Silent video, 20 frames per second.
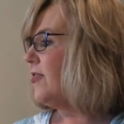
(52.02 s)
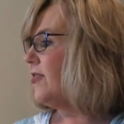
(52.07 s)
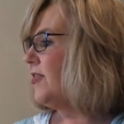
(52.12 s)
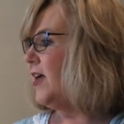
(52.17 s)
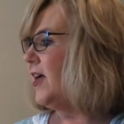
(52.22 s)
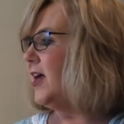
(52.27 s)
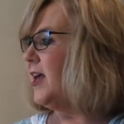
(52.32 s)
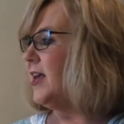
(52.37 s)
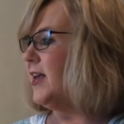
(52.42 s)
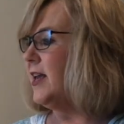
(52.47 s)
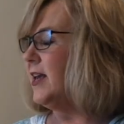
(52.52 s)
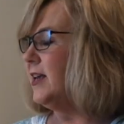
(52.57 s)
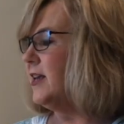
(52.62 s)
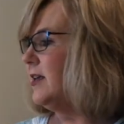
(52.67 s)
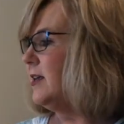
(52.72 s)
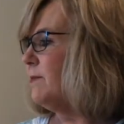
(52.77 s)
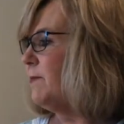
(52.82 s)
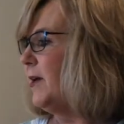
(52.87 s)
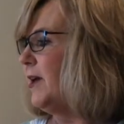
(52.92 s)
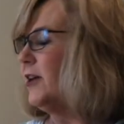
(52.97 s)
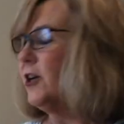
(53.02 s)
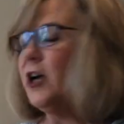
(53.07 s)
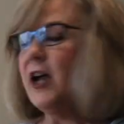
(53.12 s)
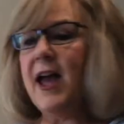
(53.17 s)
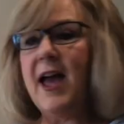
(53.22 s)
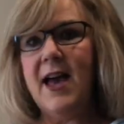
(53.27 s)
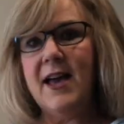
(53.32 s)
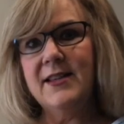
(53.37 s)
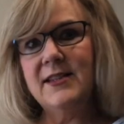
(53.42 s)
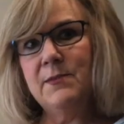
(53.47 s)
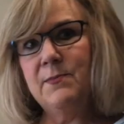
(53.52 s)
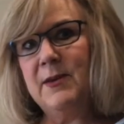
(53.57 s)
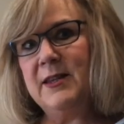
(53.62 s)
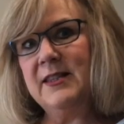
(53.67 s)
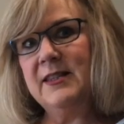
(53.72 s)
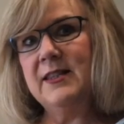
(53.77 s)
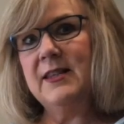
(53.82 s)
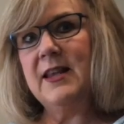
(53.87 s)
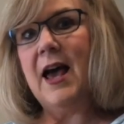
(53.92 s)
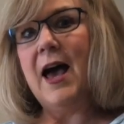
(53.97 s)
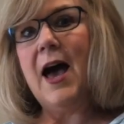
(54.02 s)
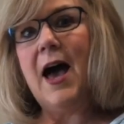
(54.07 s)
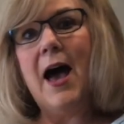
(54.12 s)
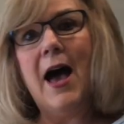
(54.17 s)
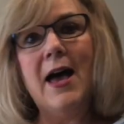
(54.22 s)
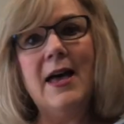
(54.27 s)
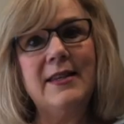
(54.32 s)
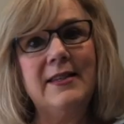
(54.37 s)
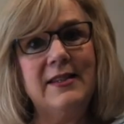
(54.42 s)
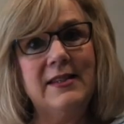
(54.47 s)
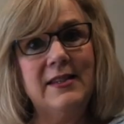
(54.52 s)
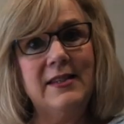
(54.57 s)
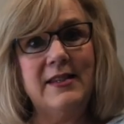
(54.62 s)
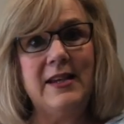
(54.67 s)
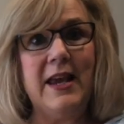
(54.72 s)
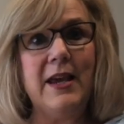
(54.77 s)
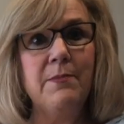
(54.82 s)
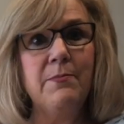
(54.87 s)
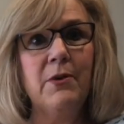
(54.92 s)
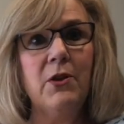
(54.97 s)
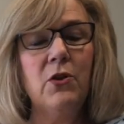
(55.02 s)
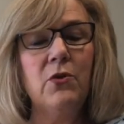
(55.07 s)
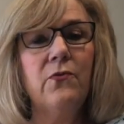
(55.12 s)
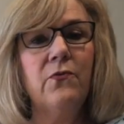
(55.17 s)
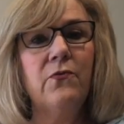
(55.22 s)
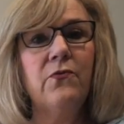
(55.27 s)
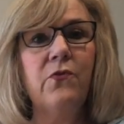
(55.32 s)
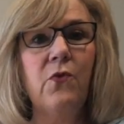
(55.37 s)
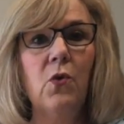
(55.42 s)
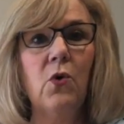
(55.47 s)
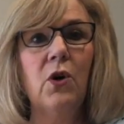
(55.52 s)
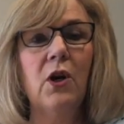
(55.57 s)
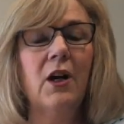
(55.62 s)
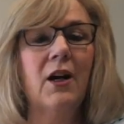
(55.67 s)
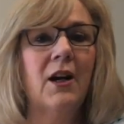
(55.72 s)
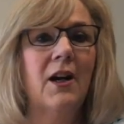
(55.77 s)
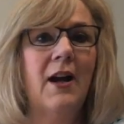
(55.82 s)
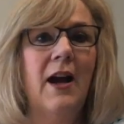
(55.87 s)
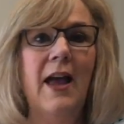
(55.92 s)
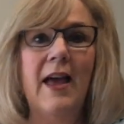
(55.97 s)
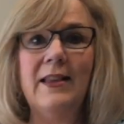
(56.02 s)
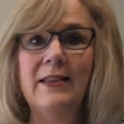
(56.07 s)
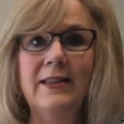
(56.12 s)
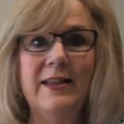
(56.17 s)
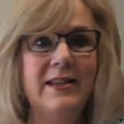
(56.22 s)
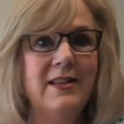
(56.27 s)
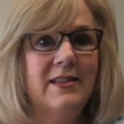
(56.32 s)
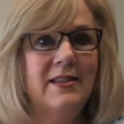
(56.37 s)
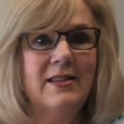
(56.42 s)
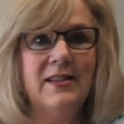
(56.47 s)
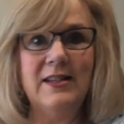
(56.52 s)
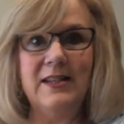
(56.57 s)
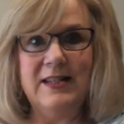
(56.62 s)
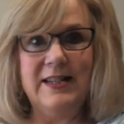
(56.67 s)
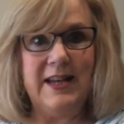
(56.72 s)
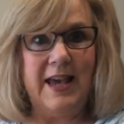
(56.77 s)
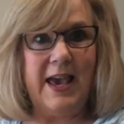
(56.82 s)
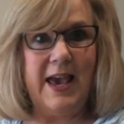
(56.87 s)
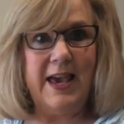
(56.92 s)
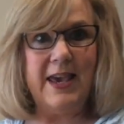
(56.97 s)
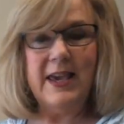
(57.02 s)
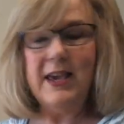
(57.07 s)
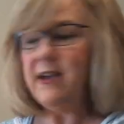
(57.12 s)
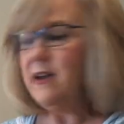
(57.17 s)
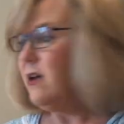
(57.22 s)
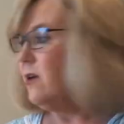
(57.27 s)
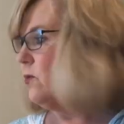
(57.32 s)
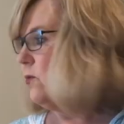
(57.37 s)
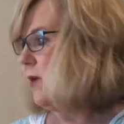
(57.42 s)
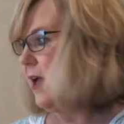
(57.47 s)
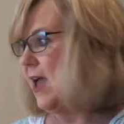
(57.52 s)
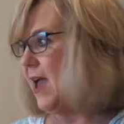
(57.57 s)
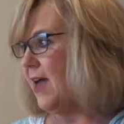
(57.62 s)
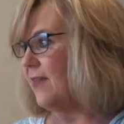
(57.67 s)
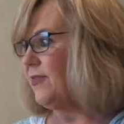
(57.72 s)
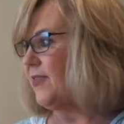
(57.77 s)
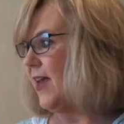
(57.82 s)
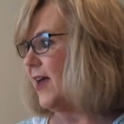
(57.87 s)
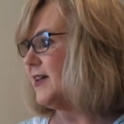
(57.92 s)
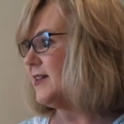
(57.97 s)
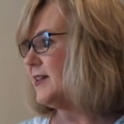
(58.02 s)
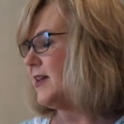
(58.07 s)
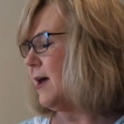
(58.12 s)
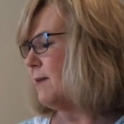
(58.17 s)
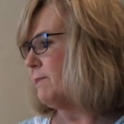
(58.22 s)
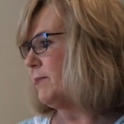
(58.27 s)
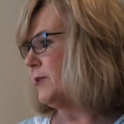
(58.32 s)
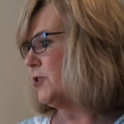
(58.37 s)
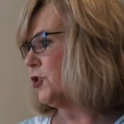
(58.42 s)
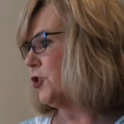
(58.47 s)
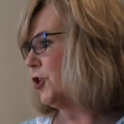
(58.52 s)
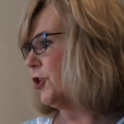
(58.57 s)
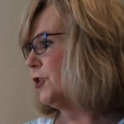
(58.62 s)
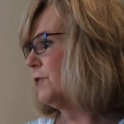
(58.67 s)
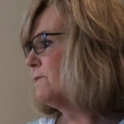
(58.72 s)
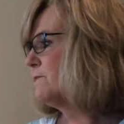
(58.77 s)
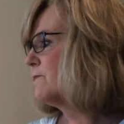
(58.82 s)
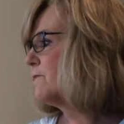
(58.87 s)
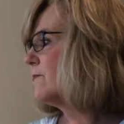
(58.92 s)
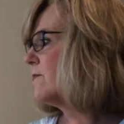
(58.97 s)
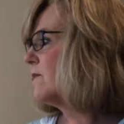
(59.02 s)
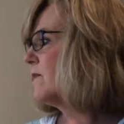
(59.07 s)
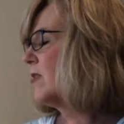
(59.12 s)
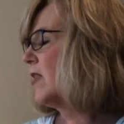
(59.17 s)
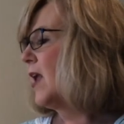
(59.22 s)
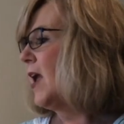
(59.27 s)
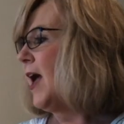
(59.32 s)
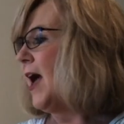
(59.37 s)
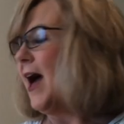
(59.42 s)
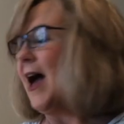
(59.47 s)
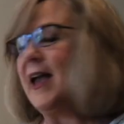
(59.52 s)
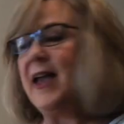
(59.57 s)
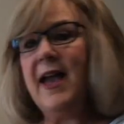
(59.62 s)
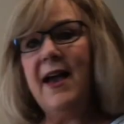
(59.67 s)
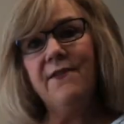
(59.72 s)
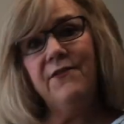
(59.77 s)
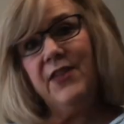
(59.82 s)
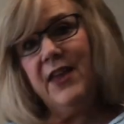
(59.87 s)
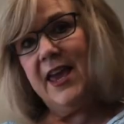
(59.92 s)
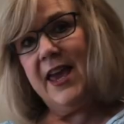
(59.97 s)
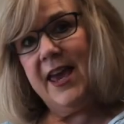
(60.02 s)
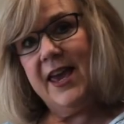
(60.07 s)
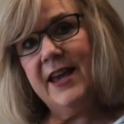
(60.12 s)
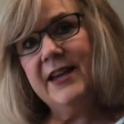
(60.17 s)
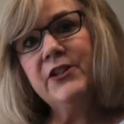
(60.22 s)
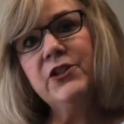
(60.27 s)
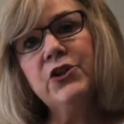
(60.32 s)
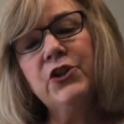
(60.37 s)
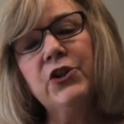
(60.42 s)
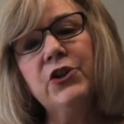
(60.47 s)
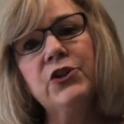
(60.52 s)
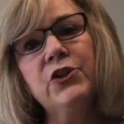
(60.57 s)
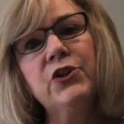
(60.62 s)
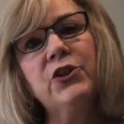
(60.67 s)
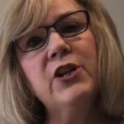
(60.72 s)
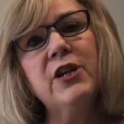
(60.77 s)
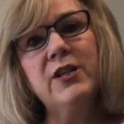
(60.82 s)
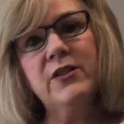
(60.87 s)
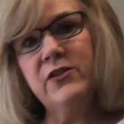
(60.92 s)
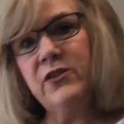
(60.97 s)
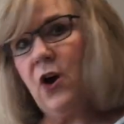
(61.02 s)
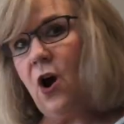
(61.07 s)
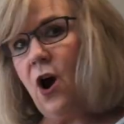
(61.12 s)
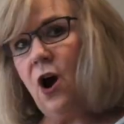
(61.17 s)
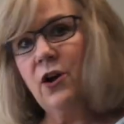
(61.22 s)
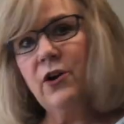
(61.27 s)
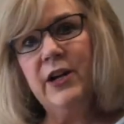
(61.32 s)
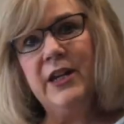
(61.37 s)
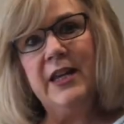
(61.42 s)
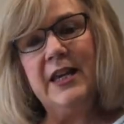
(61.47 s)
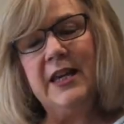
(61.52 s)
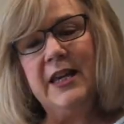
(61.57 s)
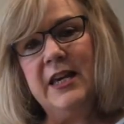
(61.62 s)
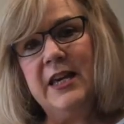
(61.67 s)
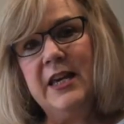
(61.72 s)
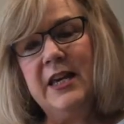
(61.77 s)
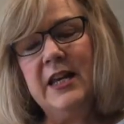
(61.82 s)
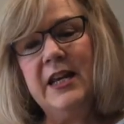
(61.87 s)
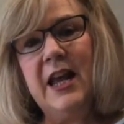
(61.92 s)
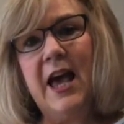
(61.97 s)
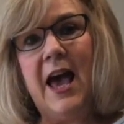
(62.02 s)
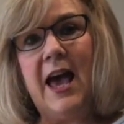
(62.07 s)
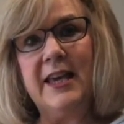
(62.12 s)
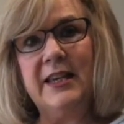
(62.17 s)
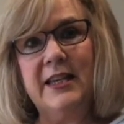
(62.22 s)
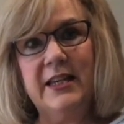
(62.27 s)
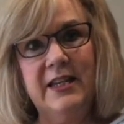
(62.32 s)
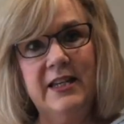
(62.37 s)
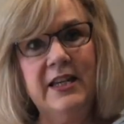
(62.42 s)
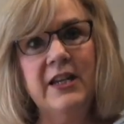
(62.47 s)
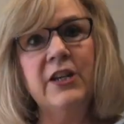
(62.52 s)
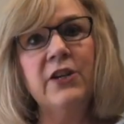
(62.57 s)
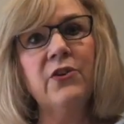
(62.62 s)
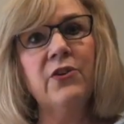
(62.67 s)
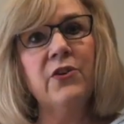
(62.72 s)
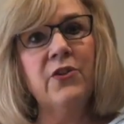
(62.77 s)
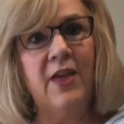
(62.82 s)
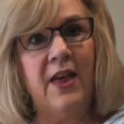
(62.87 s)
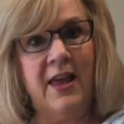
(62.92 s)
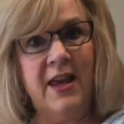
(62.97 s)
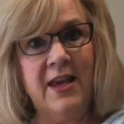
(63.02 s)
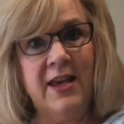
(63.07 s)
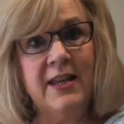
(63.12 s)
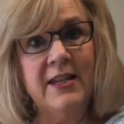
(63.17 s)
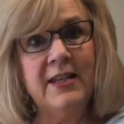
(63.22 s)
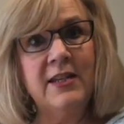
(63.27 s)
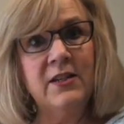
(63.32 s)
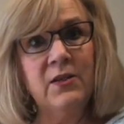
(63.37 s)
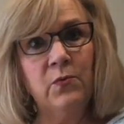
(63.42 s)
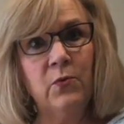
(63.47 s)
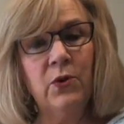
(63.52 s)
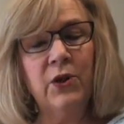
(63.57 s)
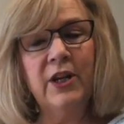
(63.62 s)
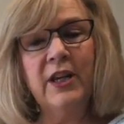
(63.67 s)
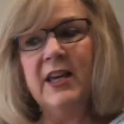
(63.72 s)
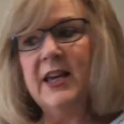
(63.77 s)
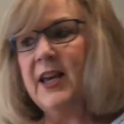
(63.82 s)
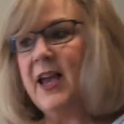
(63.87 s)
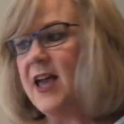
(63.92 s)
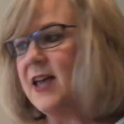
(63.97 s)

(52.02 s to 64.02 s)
The incubator has been stable for at least a day at that temperature. I have the egg turner is already in. I can hear that it is working